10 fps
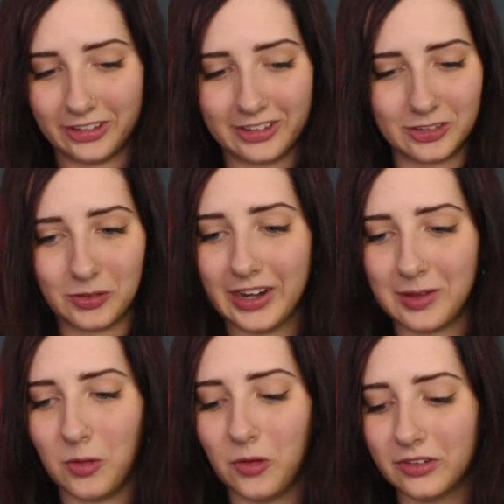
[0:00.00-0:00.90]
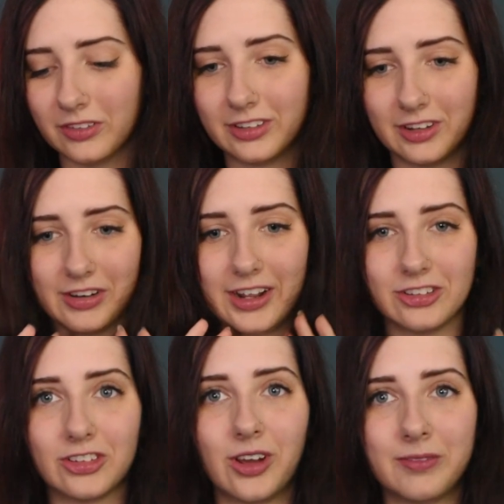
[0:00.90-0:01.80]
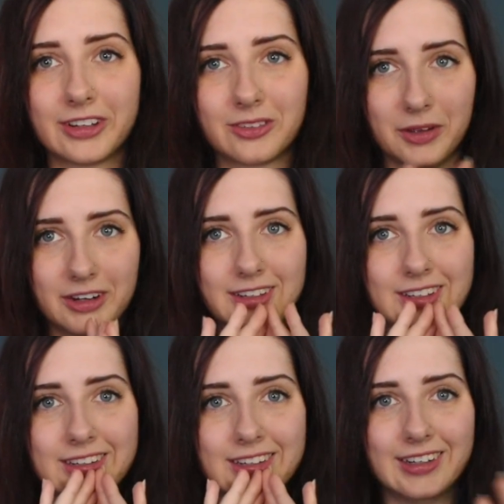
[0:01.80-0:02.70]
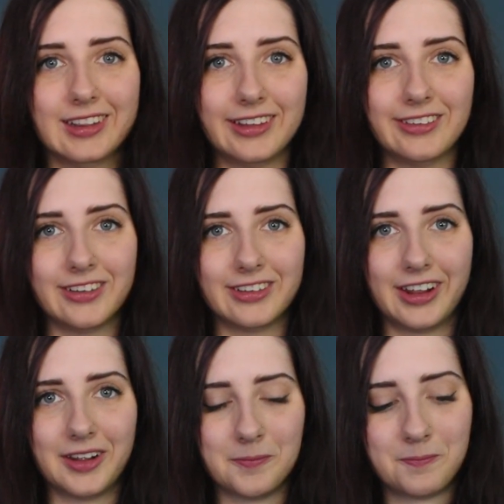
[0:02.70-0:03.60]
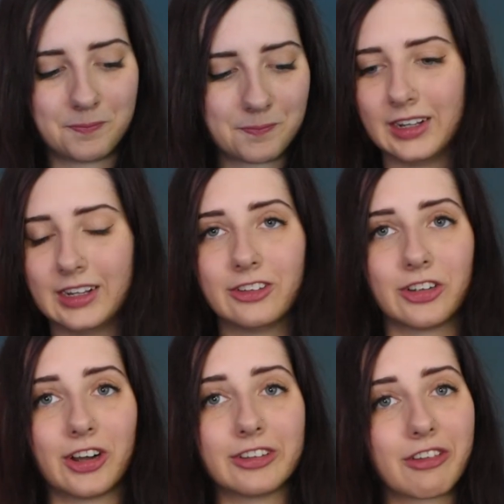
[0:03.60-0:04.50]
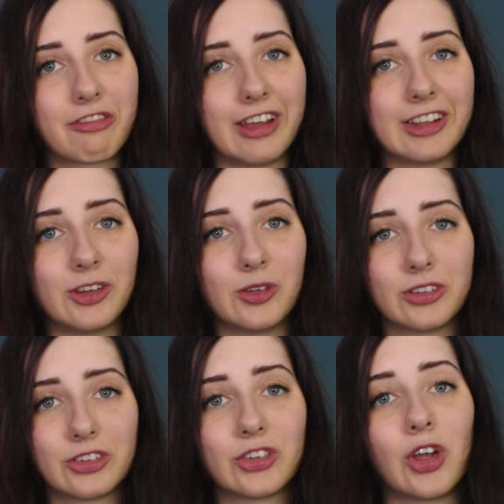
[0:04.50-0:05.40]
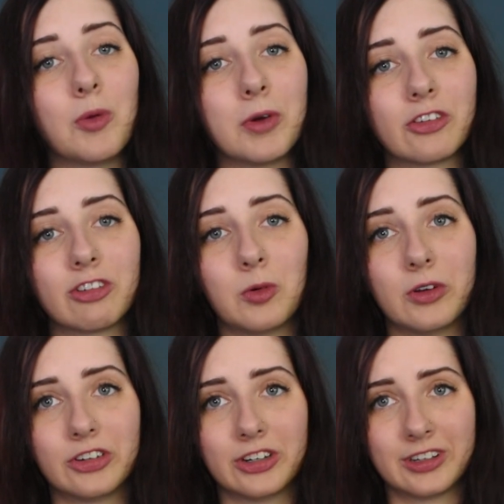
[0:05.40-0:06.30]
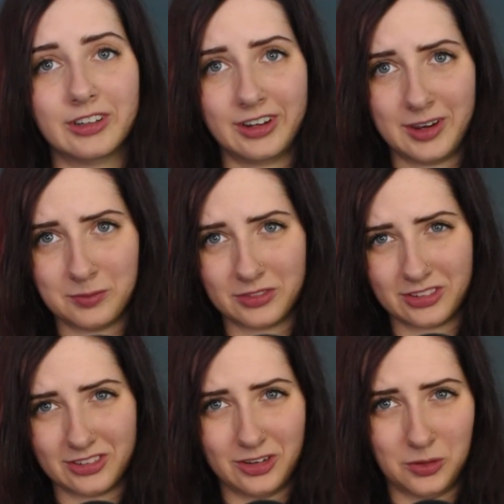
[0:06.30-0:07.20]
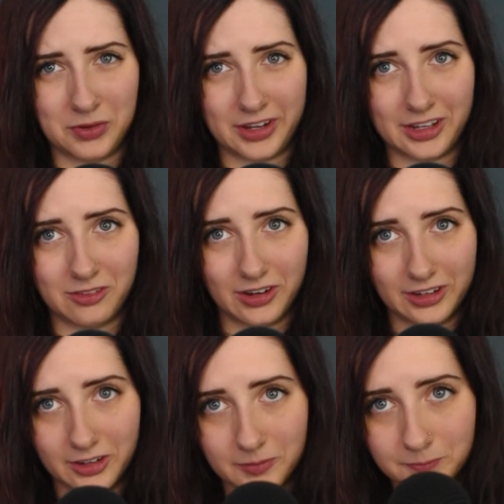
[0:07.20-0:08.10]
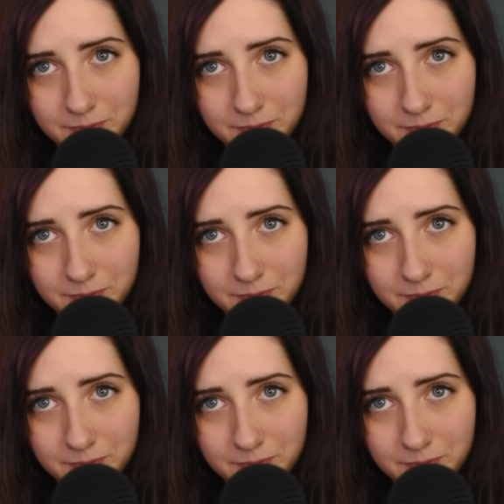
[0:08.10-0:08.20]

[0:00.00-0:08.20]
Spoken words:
going to do any more divination topics, but let's end it here. So guys, thank you so much for watching. Nim's on my head right now.